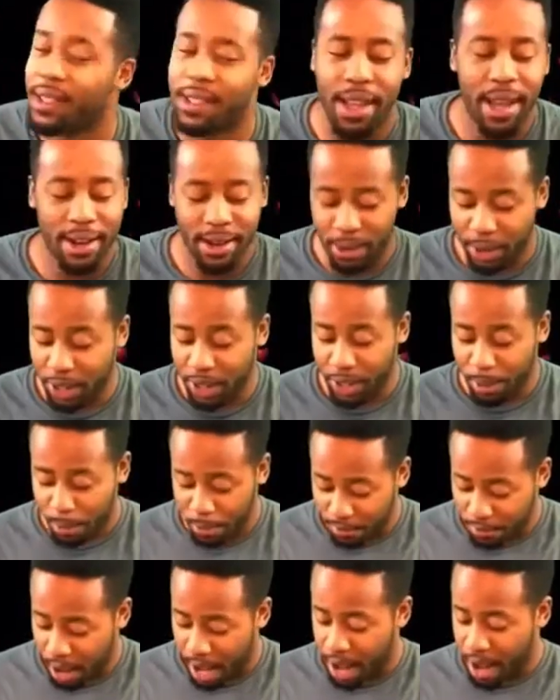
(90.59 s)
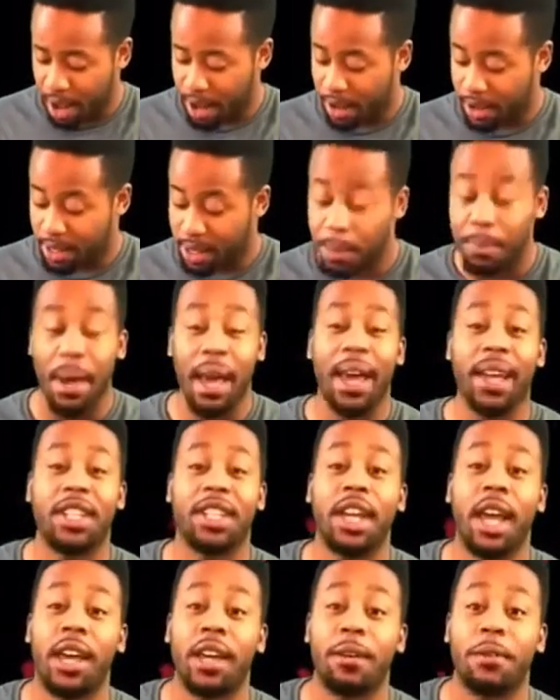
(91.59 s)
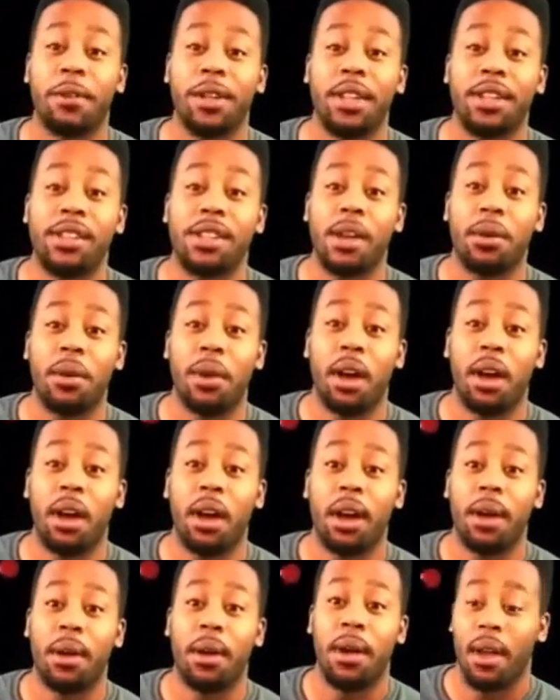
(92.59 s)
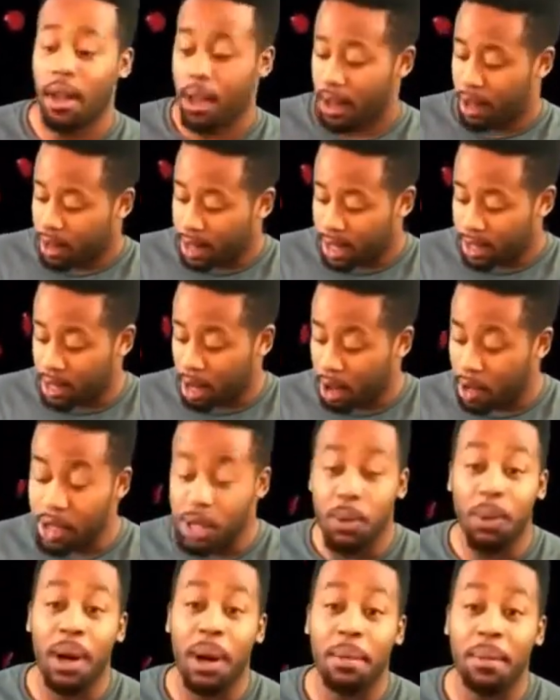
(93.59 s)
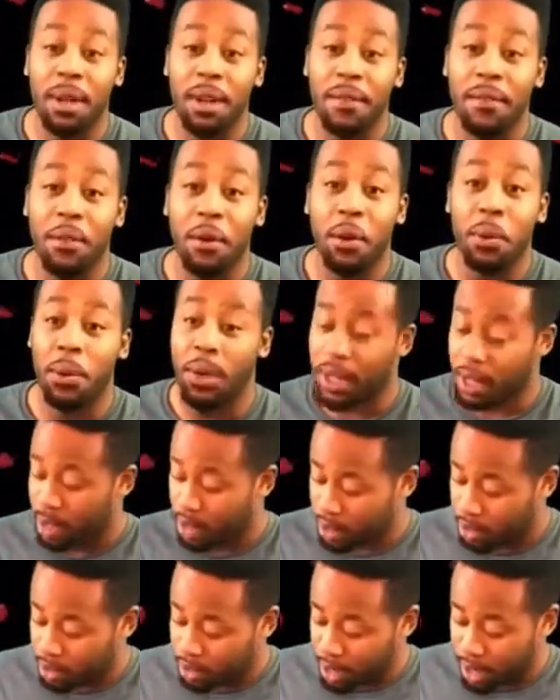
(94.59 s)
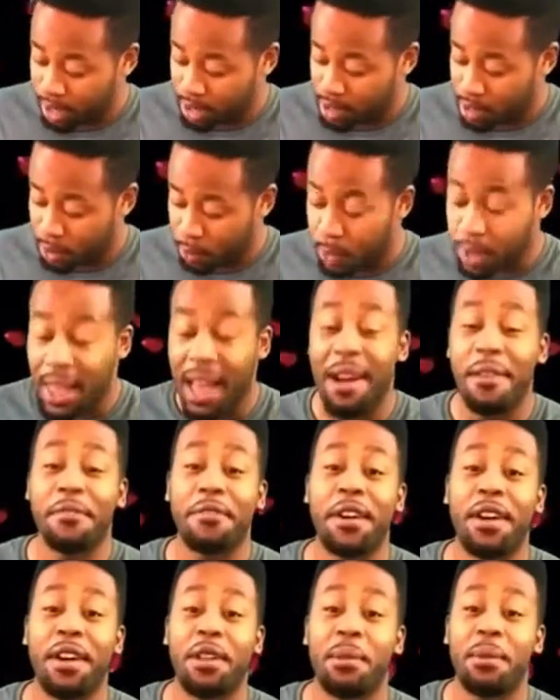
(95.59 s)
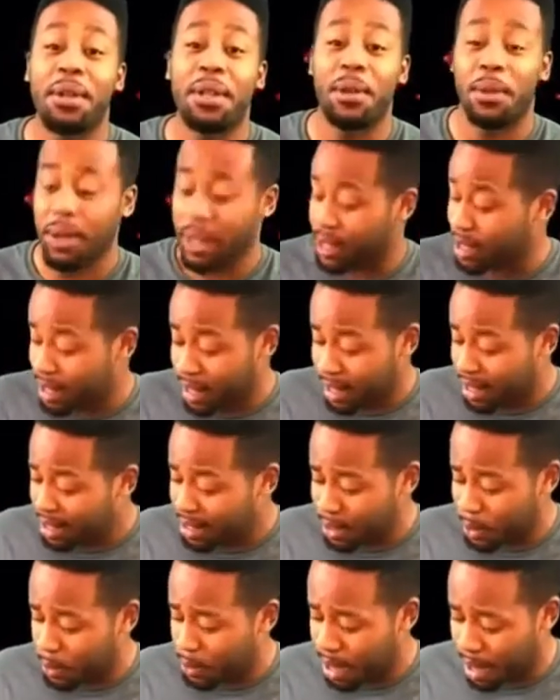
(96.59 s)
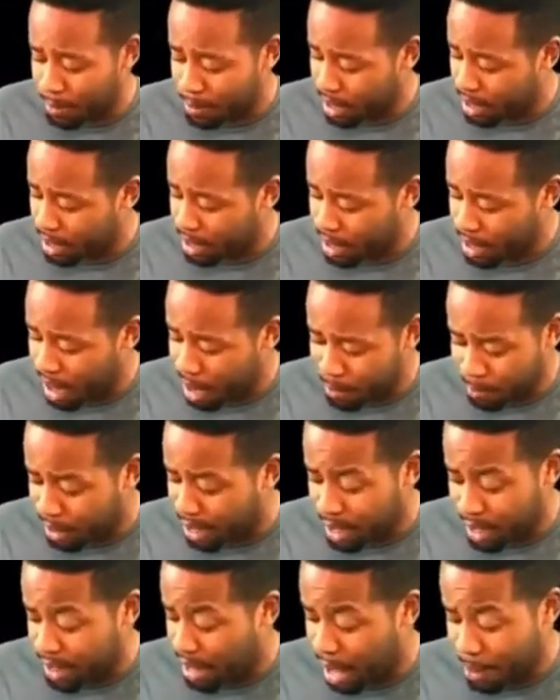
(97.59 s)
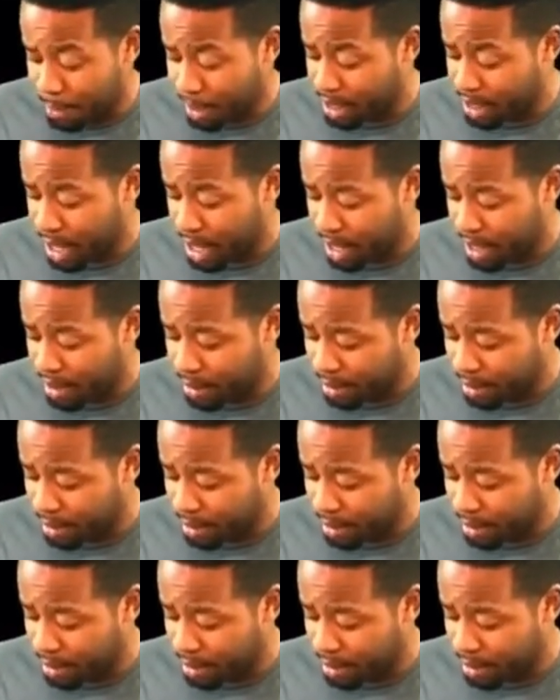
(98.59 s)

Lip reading: I know she can provide some ass shakery. So that's also what I'm looking for within this track. So without further ado, let's get into it. I'm geeked. I'm excited.